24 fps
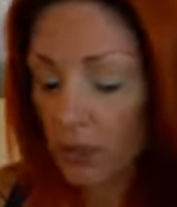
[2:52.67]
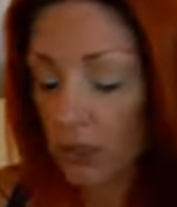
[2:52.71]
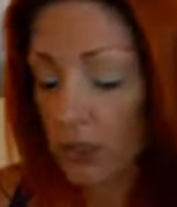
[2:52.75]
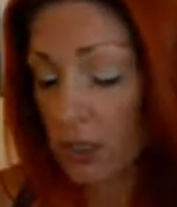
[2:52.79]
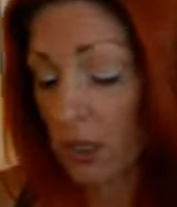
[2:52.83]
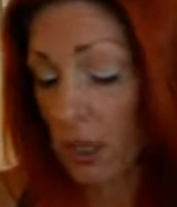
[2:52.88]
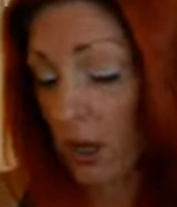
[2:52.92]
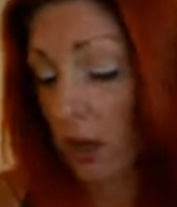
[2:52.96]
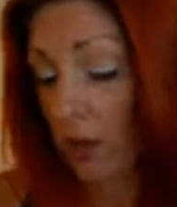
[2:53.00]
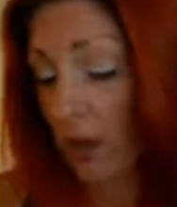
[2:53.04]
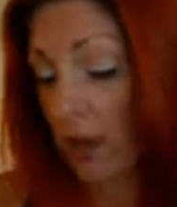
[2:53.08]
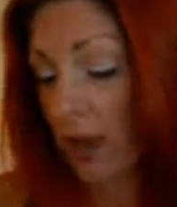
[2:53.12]

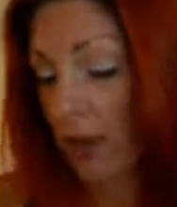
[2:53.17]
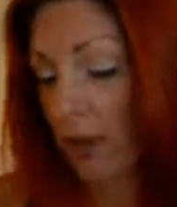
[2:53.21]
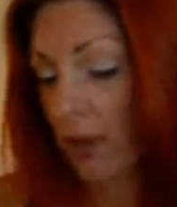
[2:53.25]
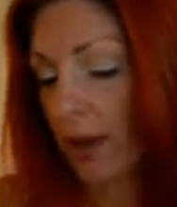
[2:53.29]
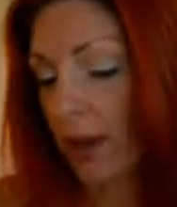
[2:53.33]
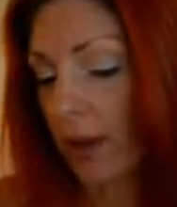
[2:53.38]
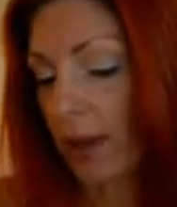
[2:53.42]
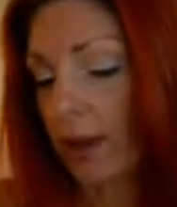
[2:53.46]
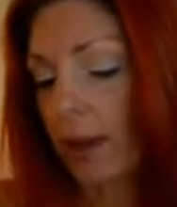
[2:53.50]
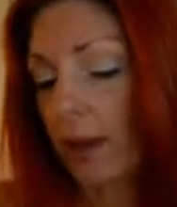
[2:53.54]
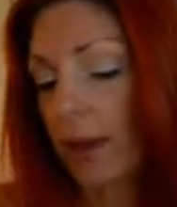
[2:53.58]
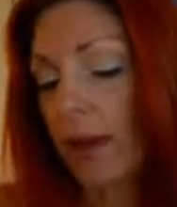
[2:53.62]
So
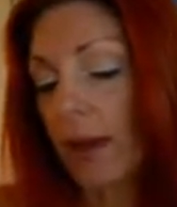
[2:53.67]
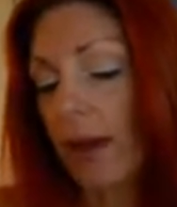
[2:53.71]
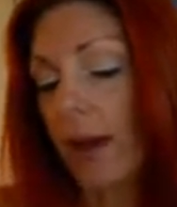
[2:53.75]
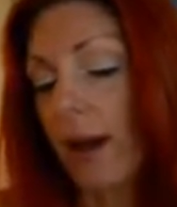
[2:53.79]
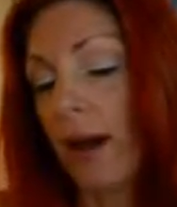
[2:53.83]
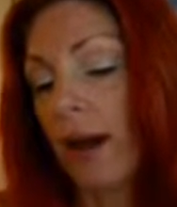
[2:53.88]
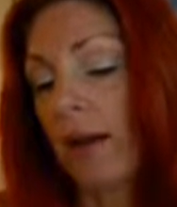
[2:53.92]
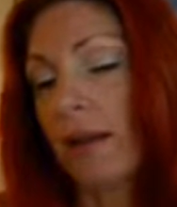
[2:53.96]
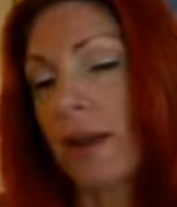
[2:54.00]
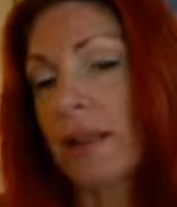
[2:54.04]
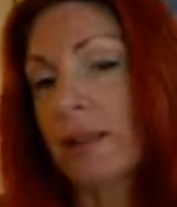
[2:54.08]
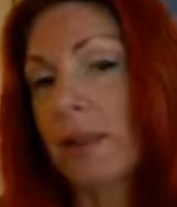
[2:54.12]
anyway,
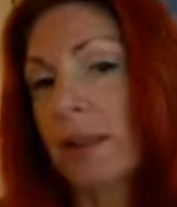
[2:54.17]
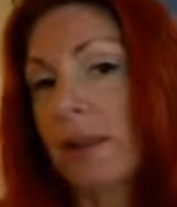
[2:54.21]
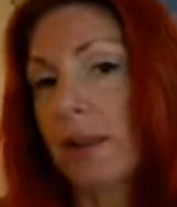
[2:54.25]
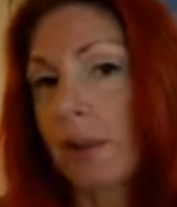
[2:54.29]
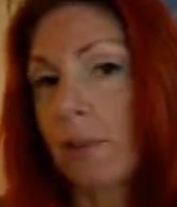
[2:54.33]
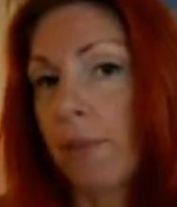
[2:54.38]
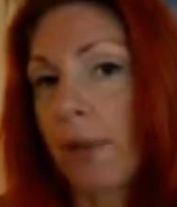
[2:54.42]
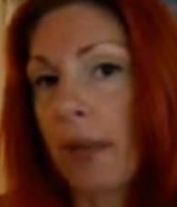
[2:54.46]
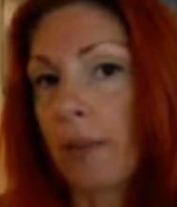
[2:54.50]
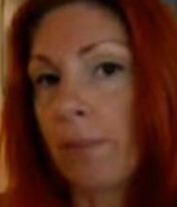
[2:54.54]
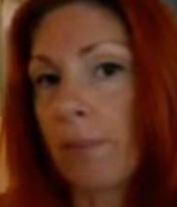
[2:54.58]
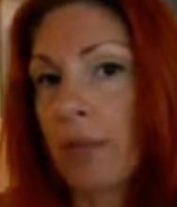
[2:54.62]
that's my
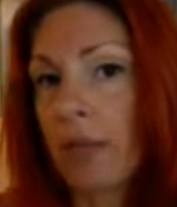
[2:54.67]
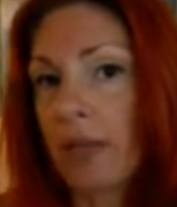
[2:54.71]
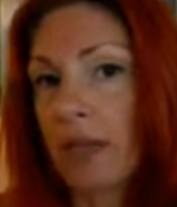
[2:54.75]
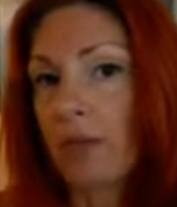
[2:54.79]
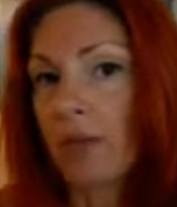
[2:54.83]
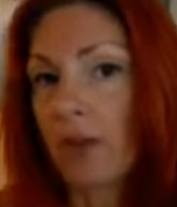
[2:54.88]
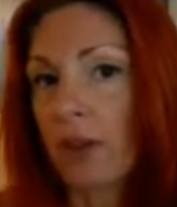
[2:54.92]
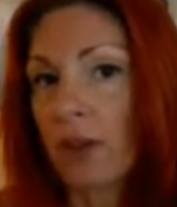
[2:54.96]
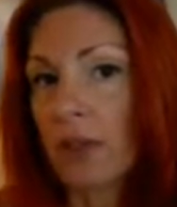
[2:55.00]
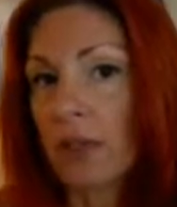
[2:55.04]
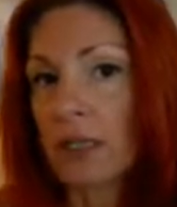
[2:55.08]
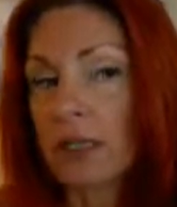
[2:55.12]
little pet
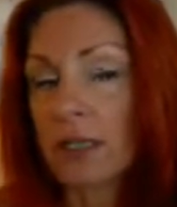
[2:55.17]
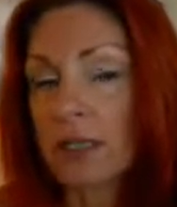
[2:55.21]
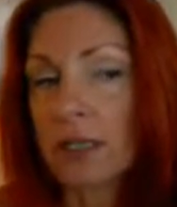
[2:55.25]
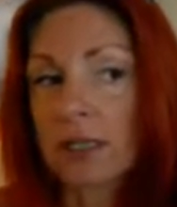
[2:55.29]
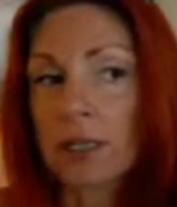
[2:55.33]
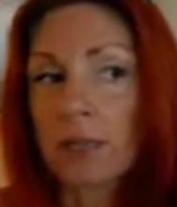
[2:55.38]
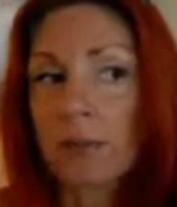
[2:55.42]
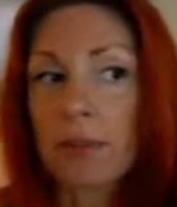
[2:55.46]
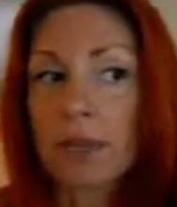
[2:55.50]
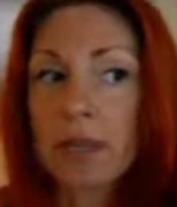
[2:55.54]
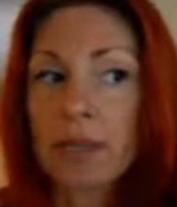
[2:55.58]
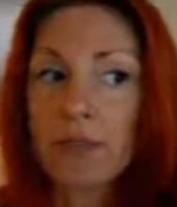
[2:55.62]
peeve on
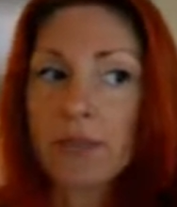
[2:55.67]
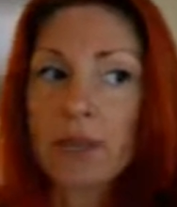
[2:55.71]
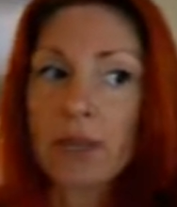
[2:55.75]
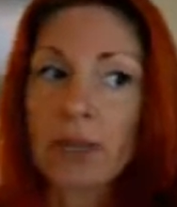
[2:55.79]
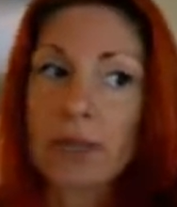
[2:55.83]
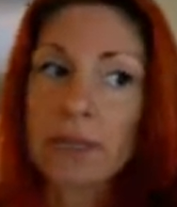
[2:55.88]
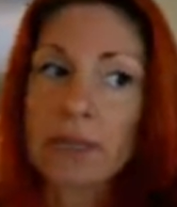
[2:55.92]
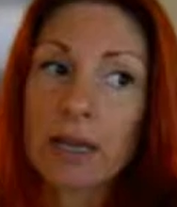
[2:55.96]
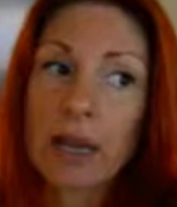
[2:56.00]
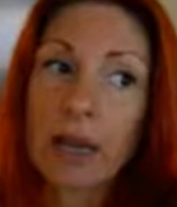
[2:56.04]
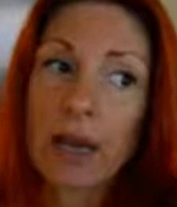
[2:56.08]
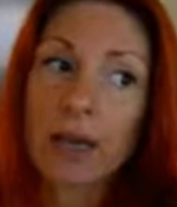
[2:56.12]
some of these
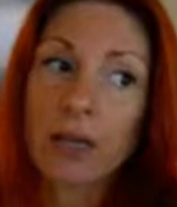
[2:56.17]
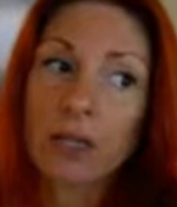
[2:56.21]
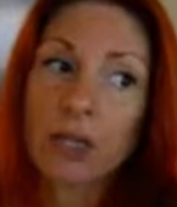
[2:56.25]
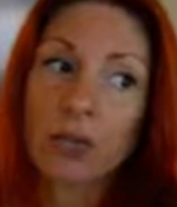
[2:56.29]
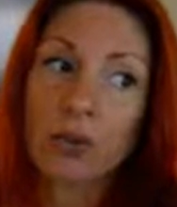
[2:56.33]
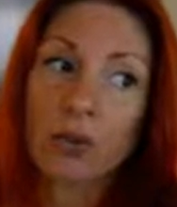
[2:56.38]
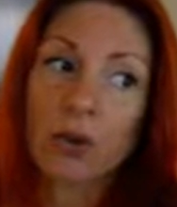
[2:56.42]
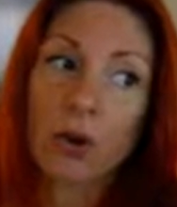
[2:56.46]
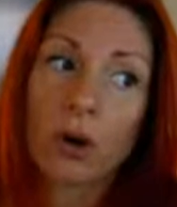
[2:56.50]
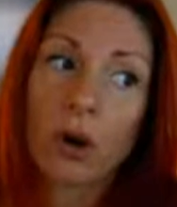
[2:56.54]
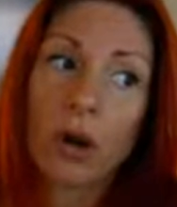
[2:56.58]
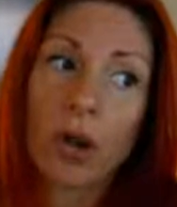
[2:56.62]
fitness guys
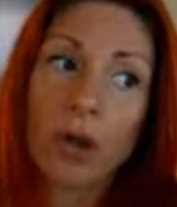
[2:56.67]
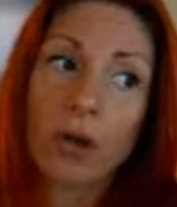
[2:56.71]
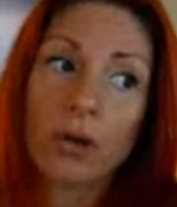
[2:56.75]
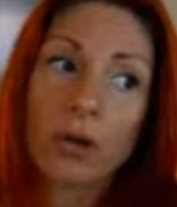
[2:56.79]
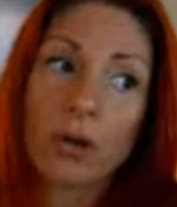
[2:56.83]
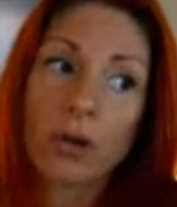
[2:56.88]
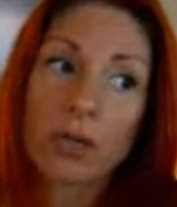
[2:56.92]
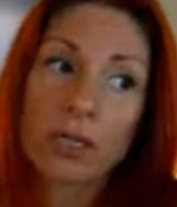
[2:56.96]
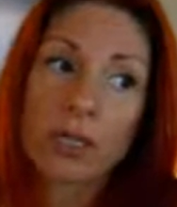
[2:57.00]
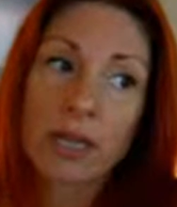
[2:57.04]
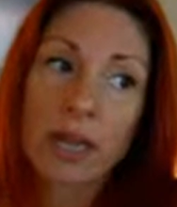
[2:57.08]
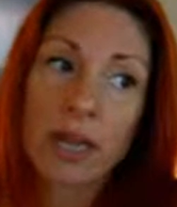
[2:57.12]
who are all out
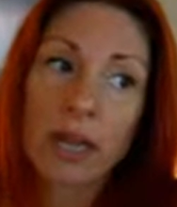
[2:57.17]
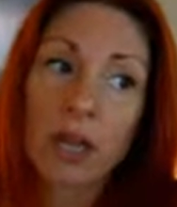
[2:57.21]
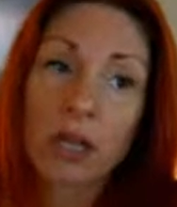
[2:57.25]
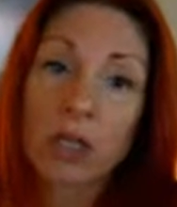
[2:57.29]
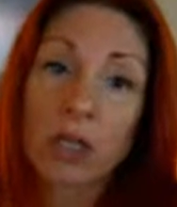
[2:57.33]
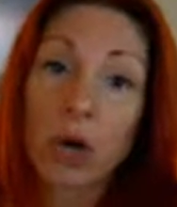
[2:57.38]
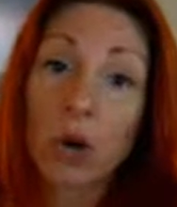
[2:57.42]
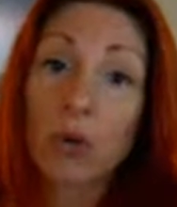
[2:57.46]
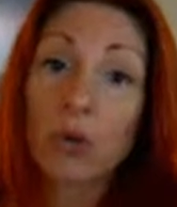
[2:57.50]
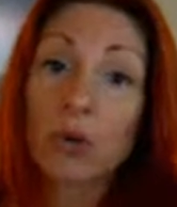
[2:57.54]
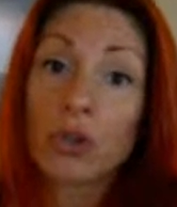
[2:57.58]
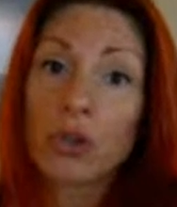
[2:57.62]
there saying,
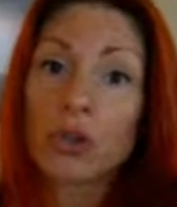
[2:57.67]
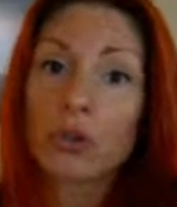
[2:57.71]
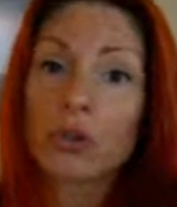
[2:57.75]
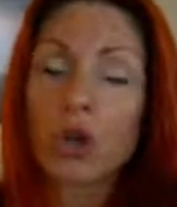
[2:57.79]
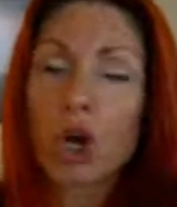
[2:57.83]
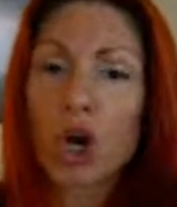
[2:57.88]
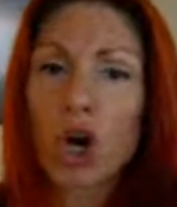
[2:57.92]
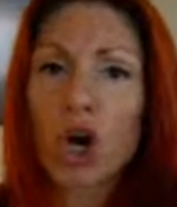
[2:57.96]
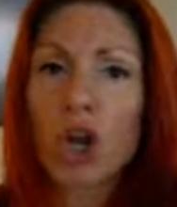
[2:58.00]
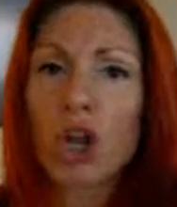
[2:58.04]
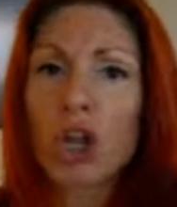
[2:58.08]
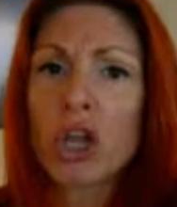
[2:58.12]
don't do
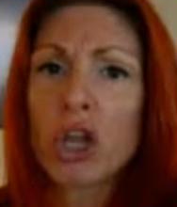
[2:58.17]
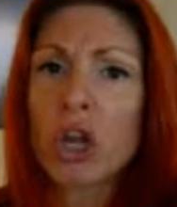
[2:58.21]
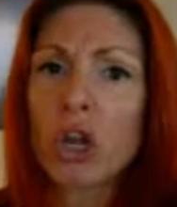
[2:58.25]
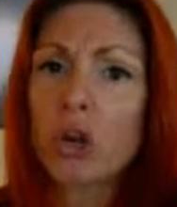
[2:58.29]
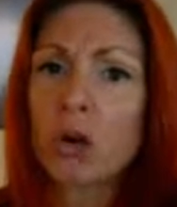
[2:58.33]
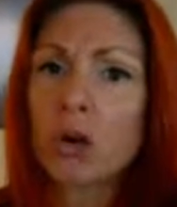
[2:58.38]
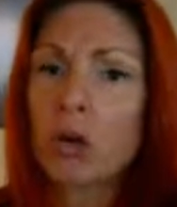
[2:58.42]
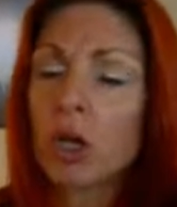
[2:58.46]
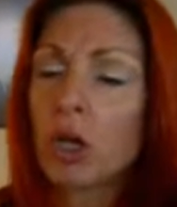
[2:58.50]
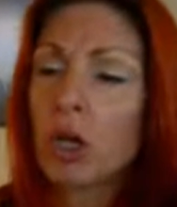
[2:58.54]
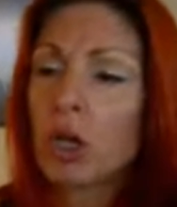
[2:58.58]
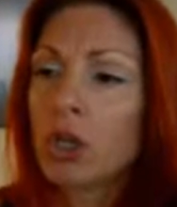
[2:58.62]

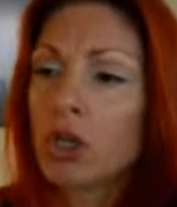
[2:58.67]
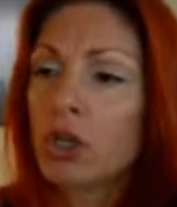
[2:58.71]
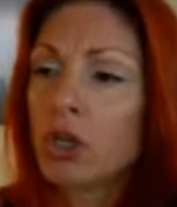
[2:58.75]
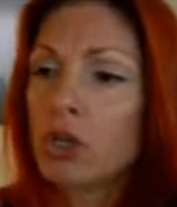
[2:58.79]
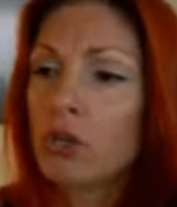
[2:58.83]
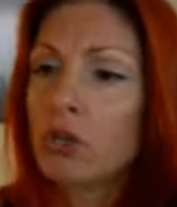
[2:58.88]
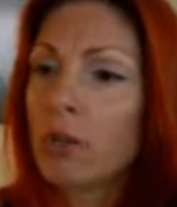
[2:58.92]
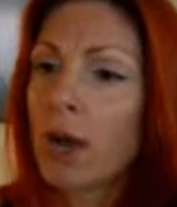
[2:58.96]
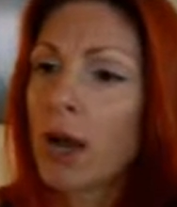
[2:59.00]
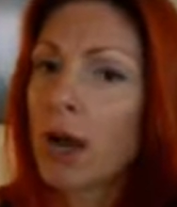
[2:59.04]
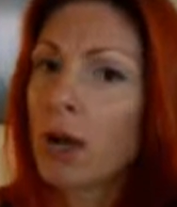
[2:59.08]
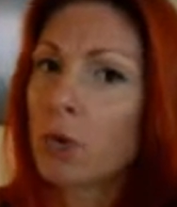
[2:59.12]
cardio,
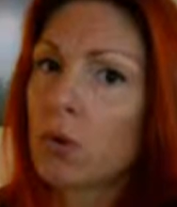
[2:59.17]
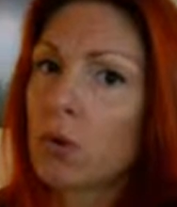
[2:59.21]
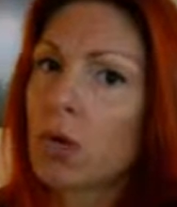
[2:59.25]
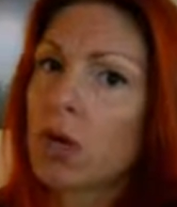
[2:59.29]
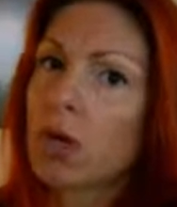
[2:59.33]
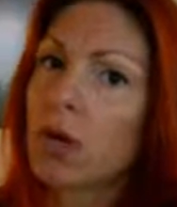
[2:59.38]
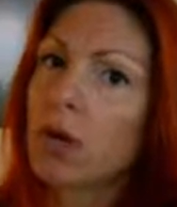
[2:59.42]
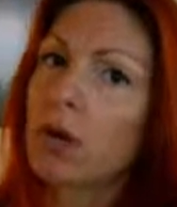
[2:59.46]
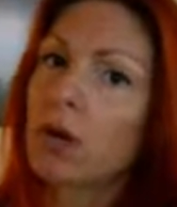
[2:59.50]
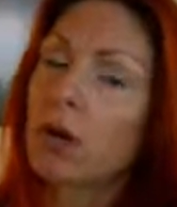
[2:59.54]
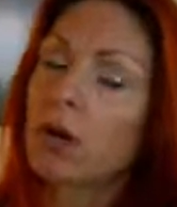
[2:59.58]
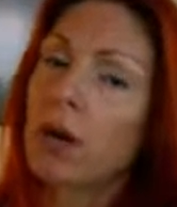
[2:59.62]
do my
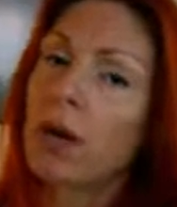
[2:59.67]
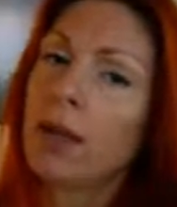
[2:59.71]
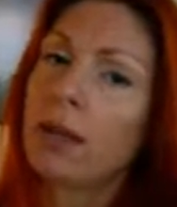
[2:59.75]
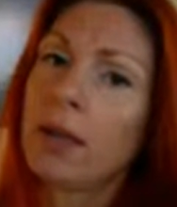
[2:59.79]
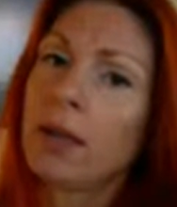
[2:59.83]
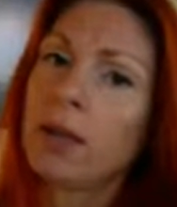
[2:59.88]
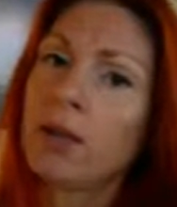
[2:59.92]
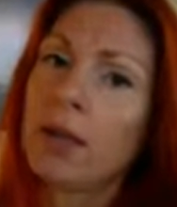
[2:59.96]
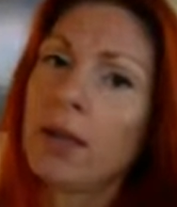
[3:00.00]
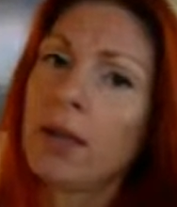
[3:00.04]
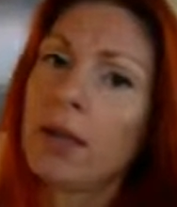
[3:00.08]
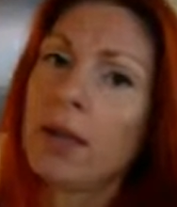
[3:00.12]
workout, and
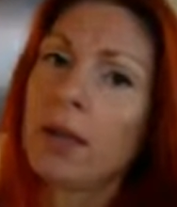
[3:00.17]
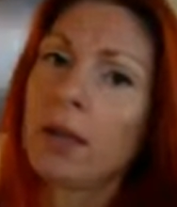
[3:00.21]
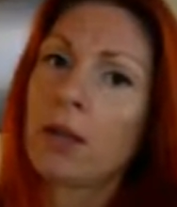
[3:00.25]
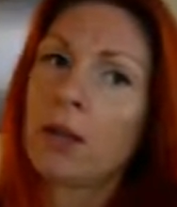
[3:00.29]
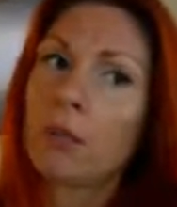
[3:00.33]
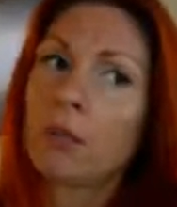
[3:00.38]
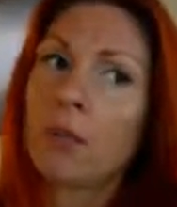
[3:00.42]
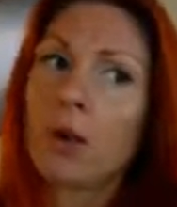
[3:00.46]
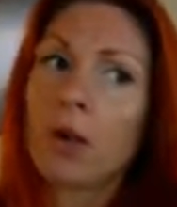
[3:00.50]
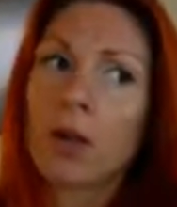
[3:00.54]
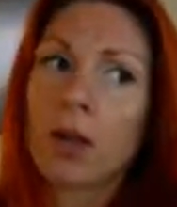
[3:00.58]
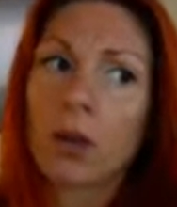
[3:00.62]
then you get into
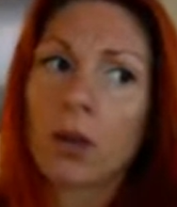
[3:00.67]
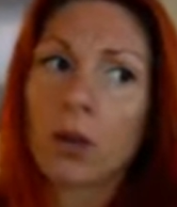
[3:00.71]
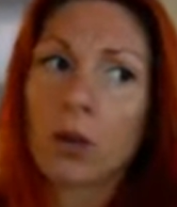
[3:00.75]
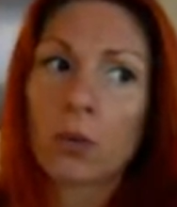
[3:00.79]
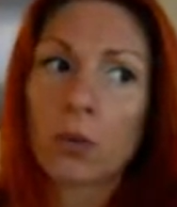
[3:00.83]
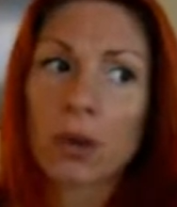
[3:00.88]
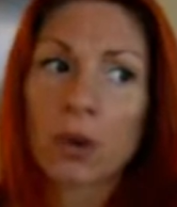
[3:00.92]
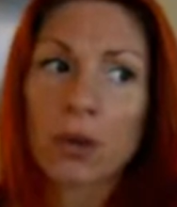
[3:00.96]
their book and their